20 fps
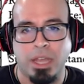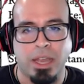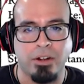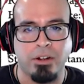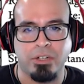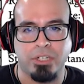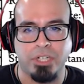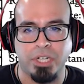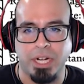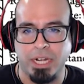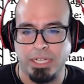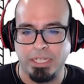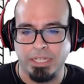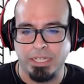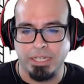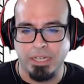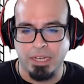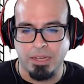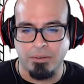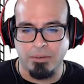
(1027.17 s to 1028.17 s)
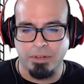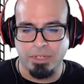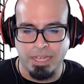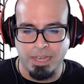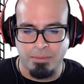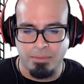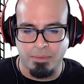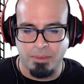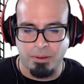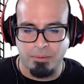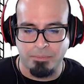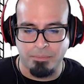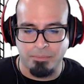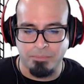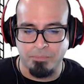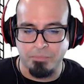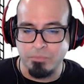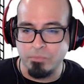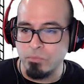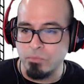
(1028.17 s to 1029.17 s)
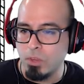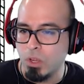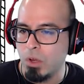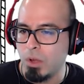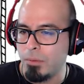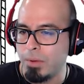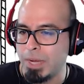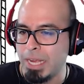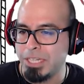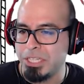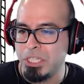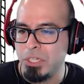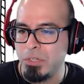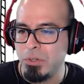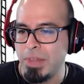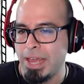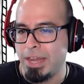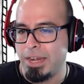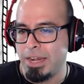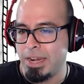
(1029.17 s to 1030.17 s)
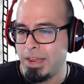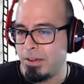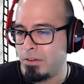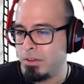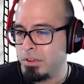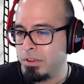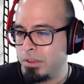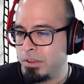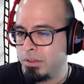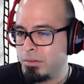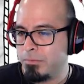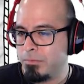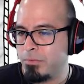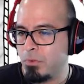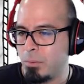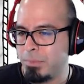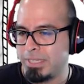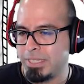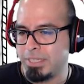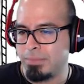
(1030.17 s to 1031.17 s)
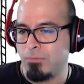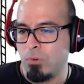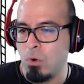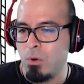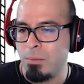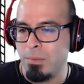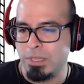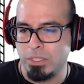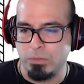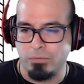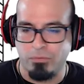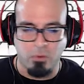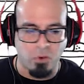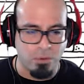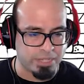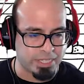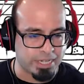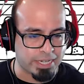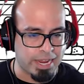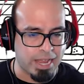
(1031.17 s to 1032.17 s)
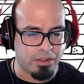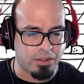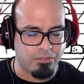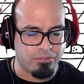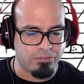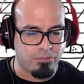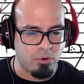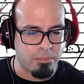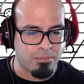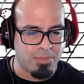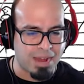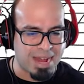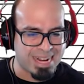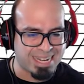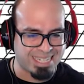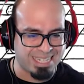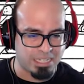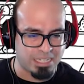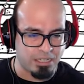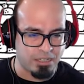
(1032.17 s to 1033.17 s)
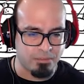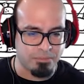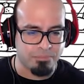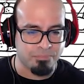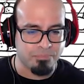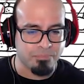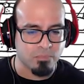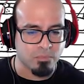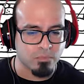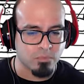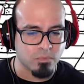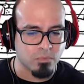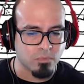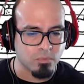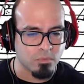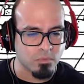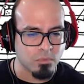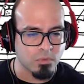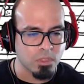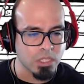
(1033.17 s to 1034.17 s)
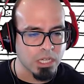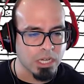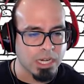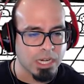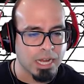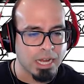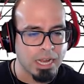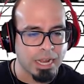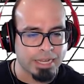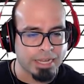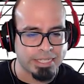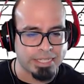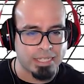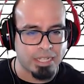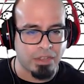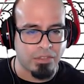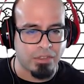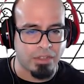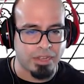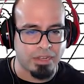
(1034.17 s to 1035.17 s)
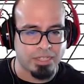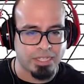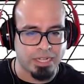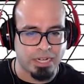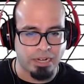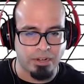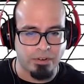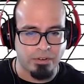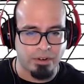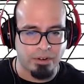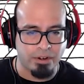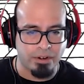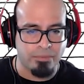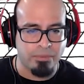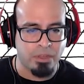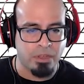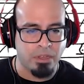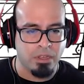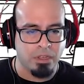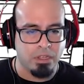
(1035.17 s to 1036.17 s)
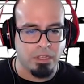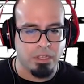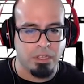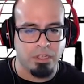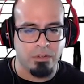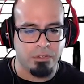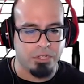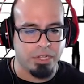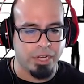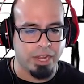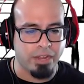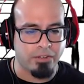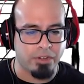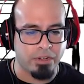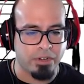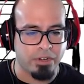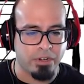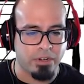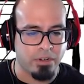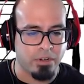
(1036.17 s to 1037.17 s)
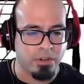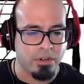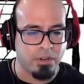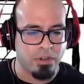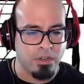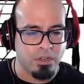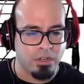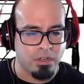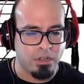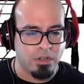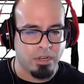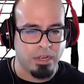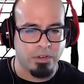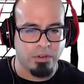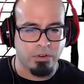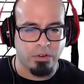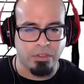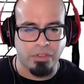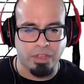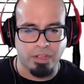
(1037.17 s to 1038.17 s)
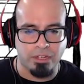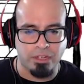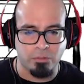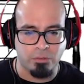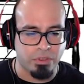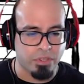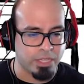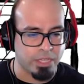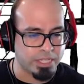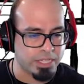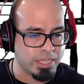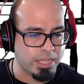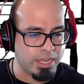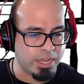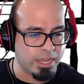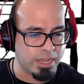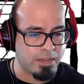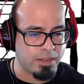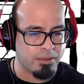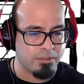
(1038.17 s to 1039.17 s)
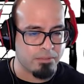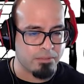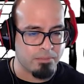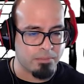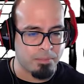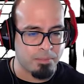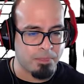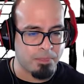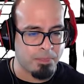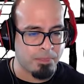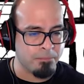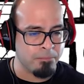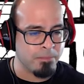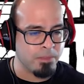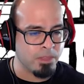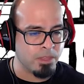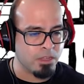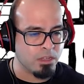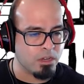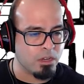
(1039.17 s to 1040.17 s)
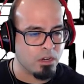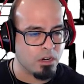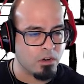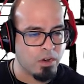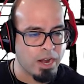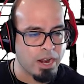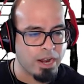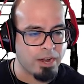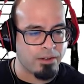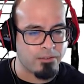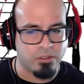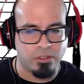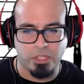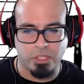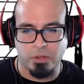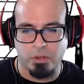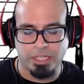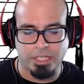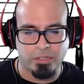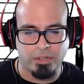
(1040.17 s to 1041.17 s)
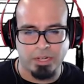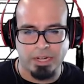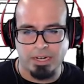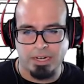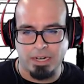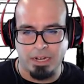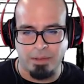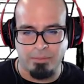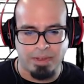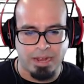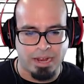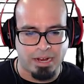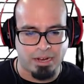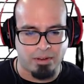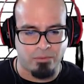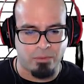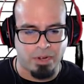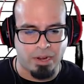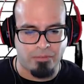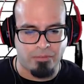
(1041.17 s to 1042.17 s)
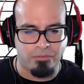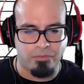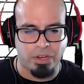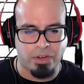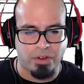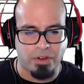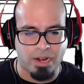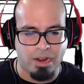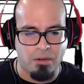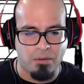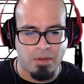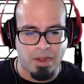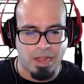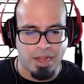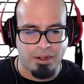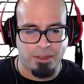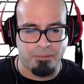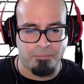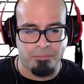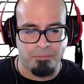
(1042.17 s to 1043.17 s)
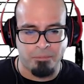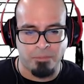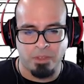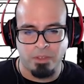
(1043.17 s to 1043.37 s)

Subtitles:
Energized, huh? What does that mean? Oh, I've got 2 of that now. 4 muscle, 4 mysticality, 4 moxie. Nice. Anything else I can do here? Huge cave-in. Can't do anything else with this thing. Alright, so I still gotta come back when I figure out how to